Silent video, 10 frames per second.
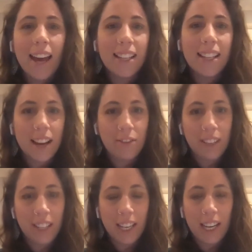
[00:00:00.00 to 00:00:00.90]

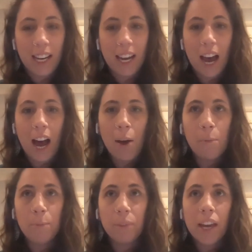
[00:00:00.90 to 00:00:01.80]
definitely.
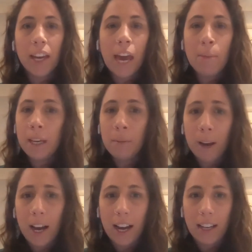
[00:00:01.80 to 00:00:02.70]
Keeping in
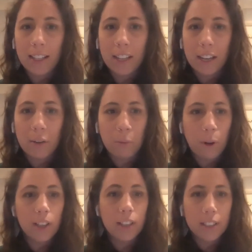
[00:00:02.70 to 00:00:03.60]
mind it
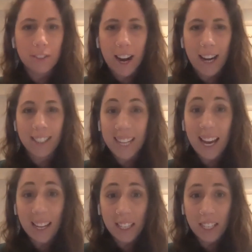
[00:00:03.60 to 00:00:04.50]
was around
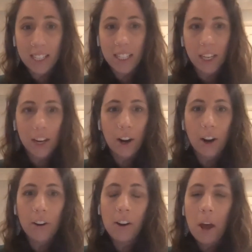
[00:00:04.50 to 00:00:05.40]
10 years
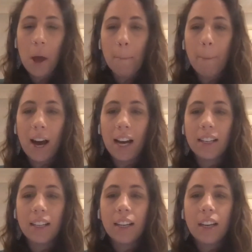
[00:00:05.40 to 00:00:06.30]
ago,
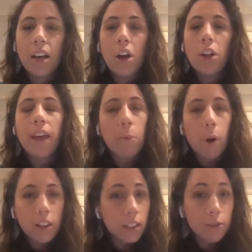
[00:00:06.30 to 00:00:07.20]
but there
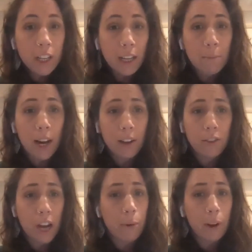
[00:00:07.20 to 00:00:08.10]
wasn't really
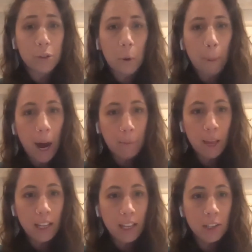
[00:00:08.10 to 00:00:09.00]
much. I went to a
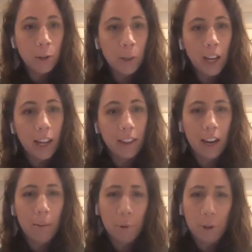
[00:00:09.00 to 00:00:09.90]
public school and then
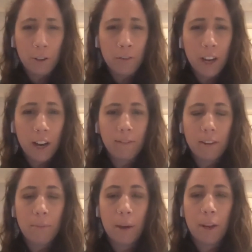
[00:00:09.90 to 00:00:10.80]
I moved
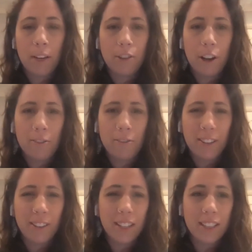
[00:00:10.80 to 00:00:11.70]
after my mental health
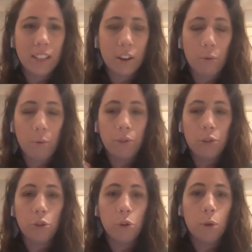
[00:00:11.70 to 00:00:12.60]
illness
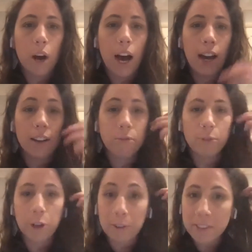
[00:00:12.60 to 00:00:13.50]
to
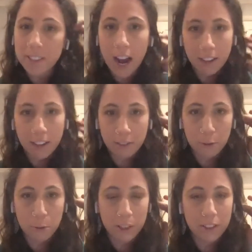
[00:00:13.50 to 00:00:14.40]
Rudolf Steiner
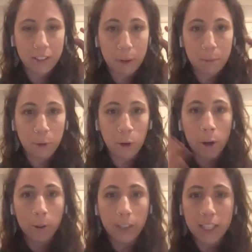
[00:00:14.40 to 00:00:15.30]
School, which is a bit more
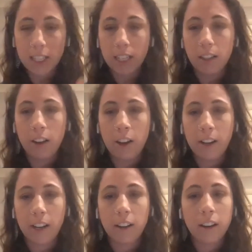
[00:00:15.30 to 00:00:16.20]
holistic
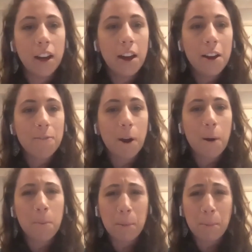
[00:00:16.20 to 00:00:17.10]
learning.
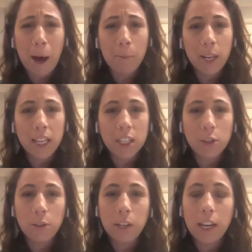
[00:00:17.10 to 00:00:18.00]
From the public
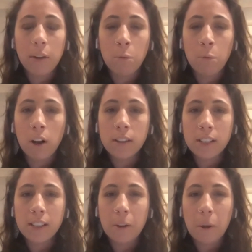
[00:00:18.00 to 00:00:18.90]
school, it
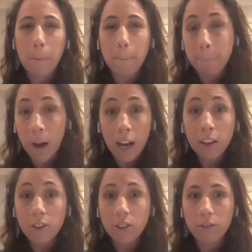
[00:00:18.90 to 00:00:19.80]
wasn't
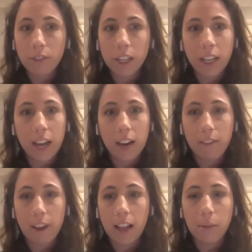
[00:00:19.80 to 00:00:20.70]
much really that
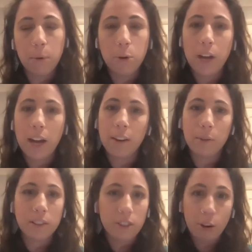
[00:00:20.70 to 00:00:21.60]
available and there
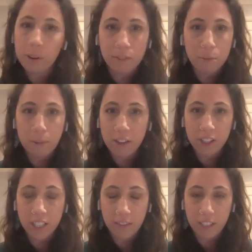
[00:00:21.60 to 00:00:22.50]
was no
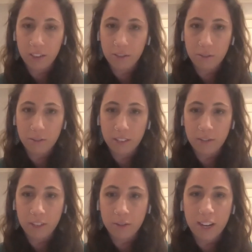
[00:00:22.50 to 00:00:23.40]
information given to
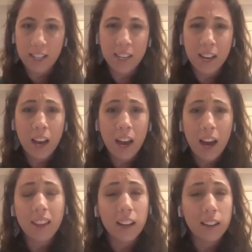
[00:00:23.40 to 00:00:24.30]
us.
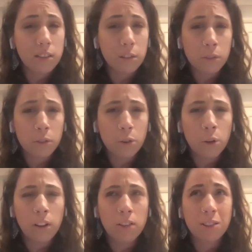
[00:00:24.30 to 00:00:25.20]
I think I
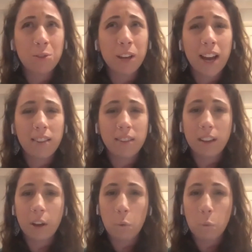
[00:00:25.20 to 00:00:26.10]
saw the school
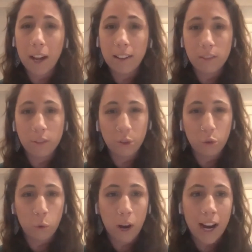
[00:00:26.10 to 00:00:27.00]
counsellor once or
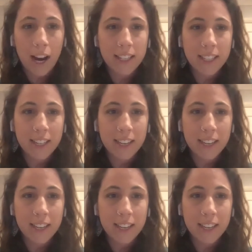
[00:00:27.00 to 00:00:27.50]
twice.